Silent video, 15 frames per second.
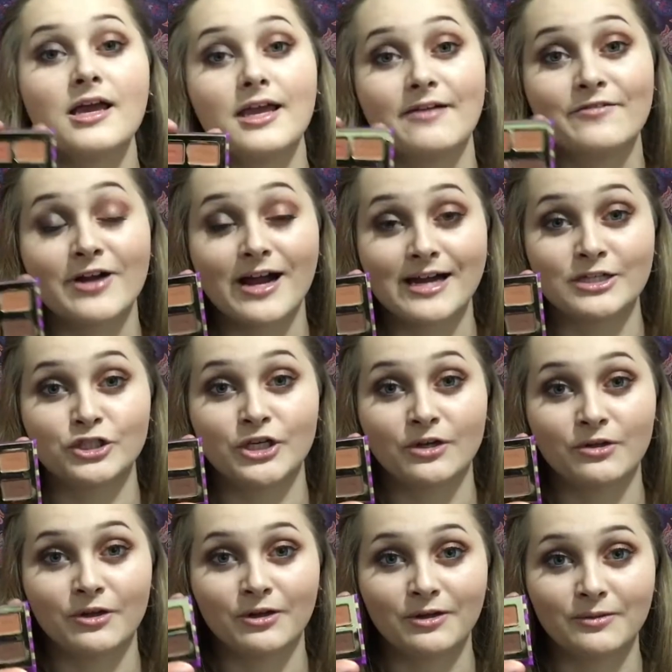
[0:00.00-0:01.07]
You have your
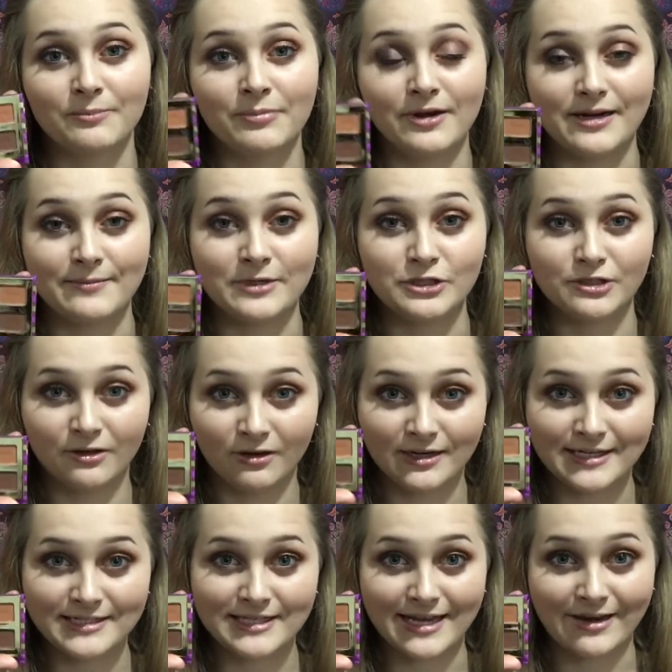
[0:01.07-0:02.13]
eyeshadow look pretty much
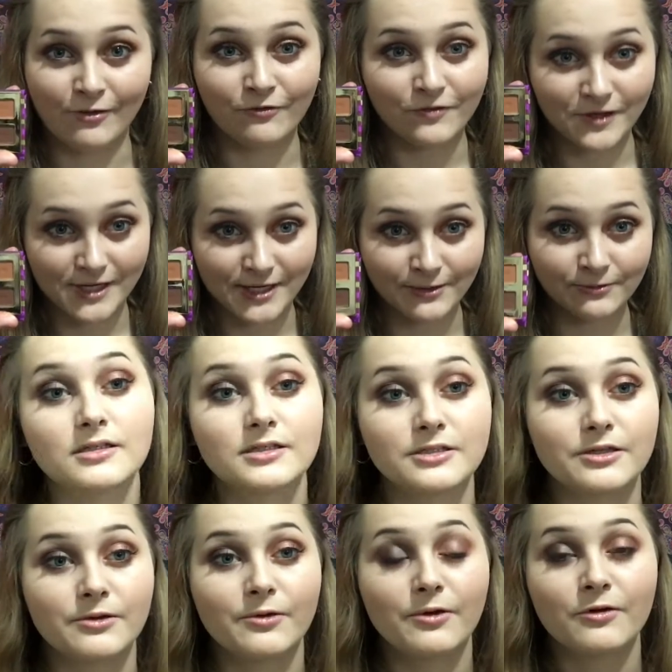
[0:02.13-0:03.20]
already set out for you.
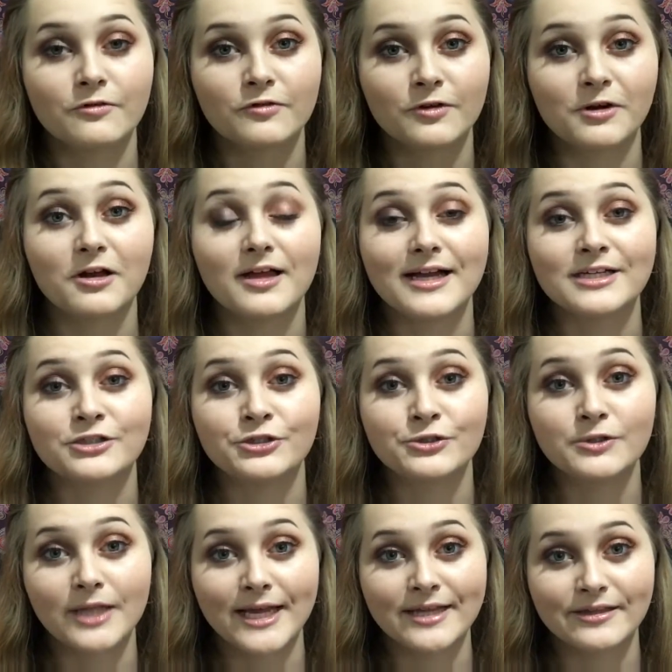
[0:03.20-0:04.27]
So overall, I do
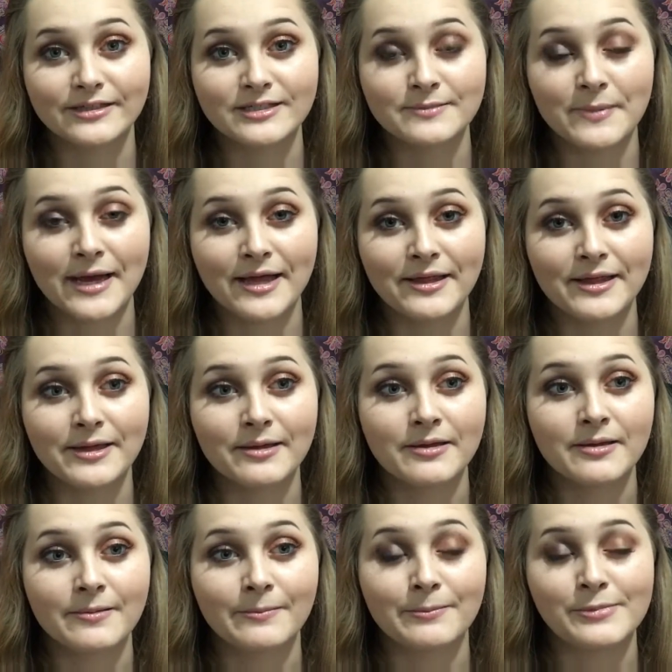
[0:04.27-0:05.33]
like this palette,
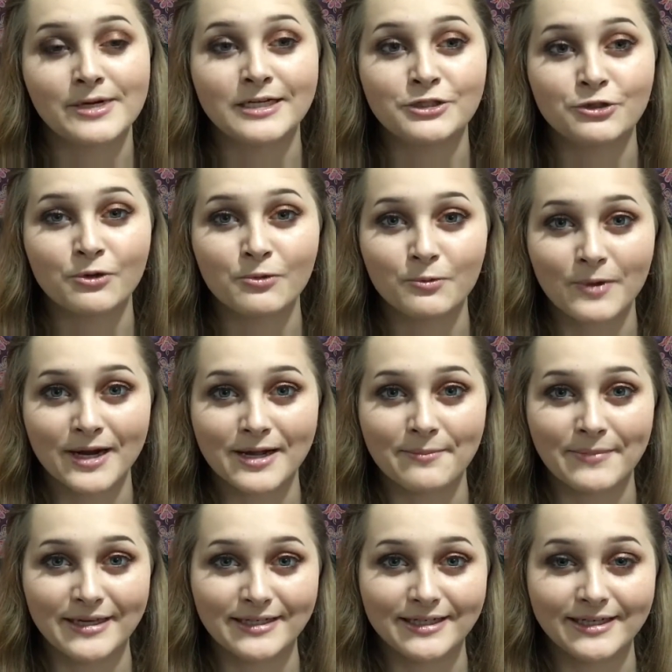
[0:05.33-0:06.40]
but I don't
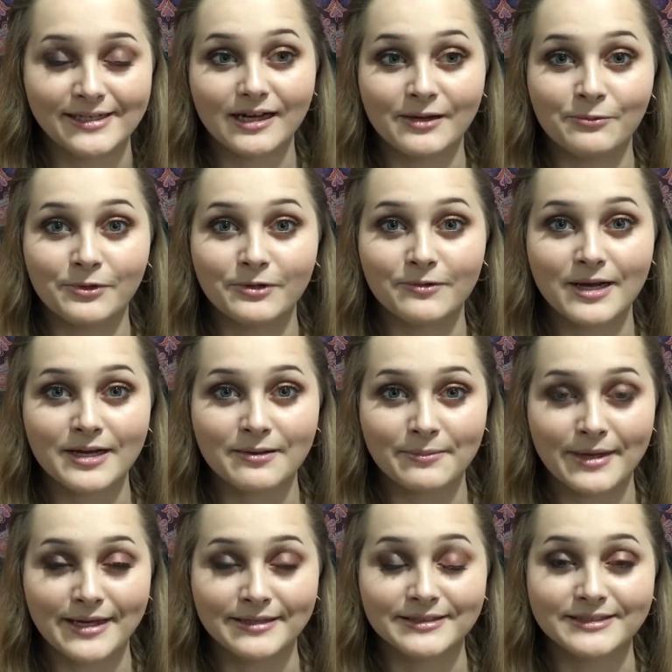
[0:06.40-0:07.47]
recommend it. I would
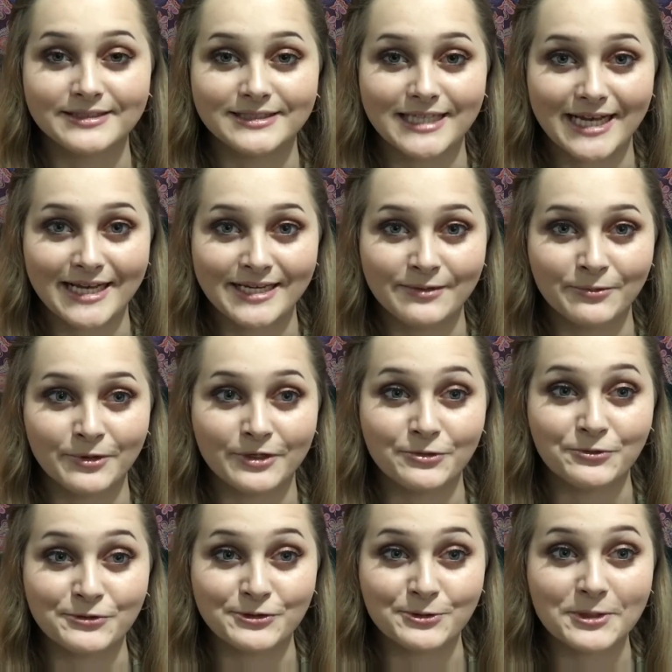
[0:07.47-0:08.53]
recommend to anyone
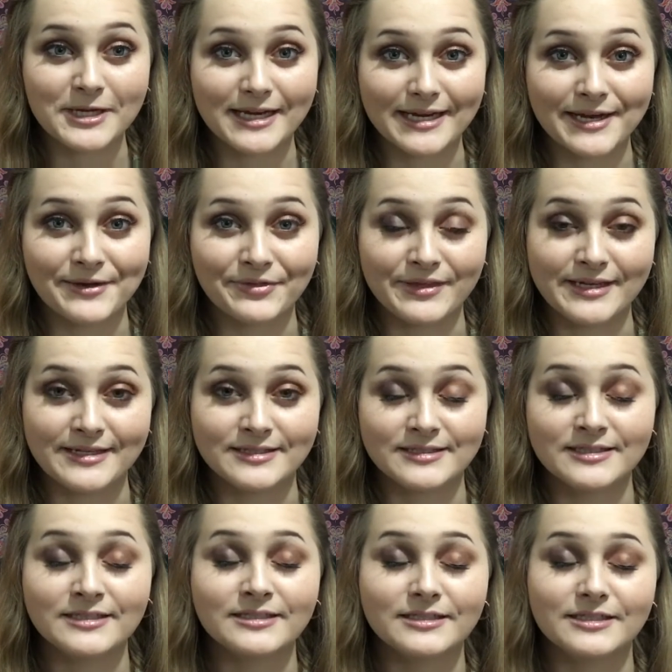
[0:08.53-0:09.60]
who's looking at these
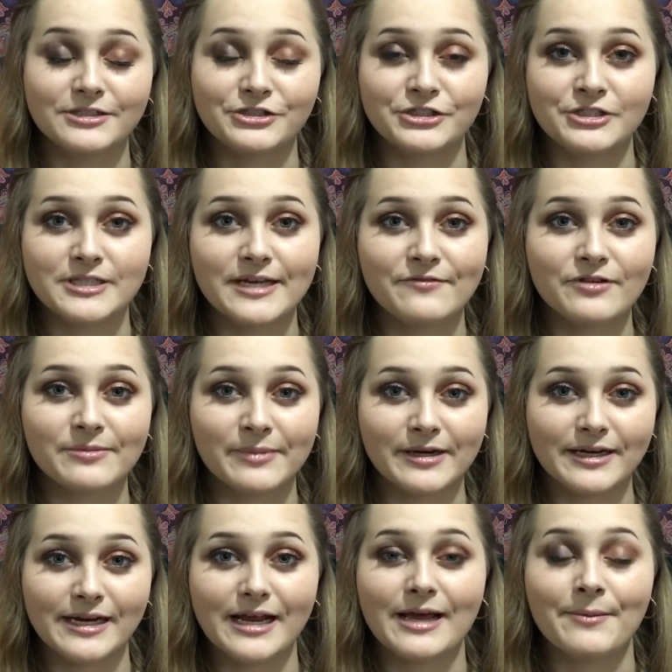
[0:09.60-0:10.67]
to just save your
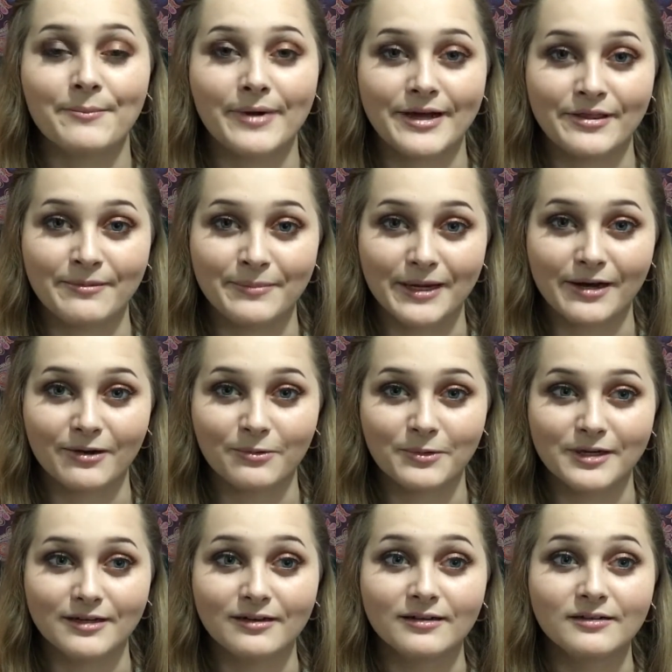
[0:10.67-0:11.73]
money and buy the bigger
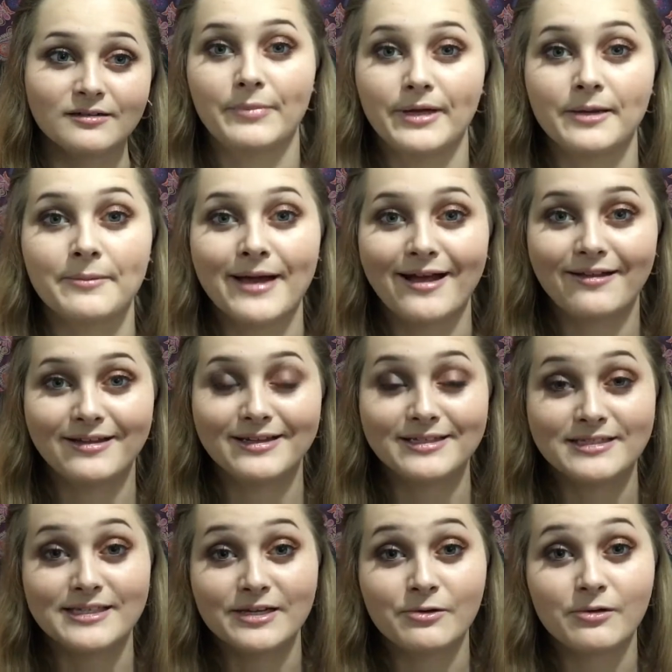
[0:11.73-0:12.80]
one. Big palette
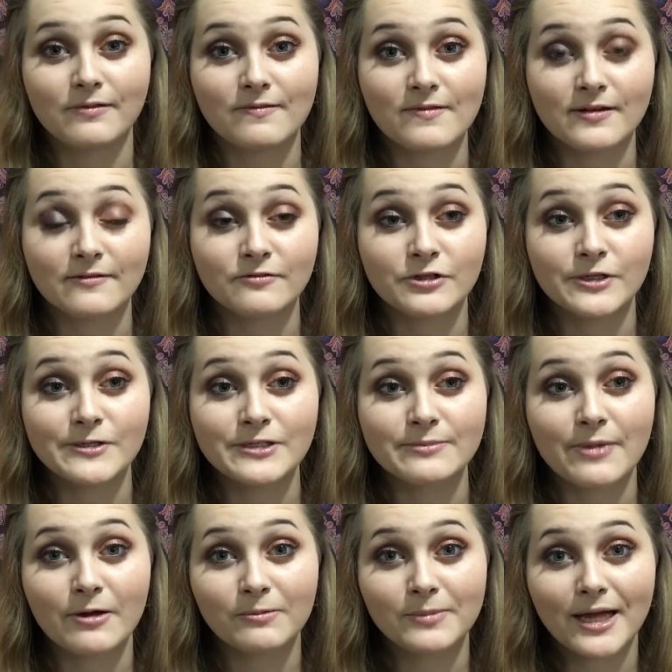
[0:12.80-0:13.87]
is the equivalent of two
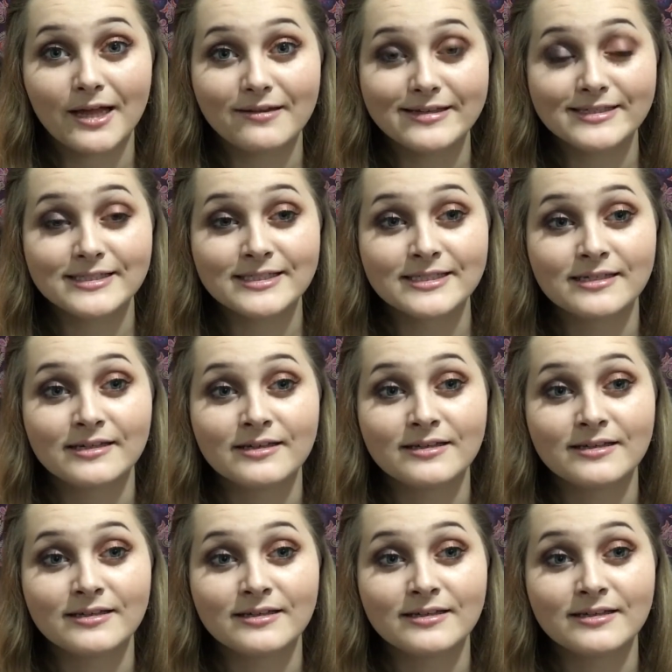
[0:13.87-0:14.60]
small palettes,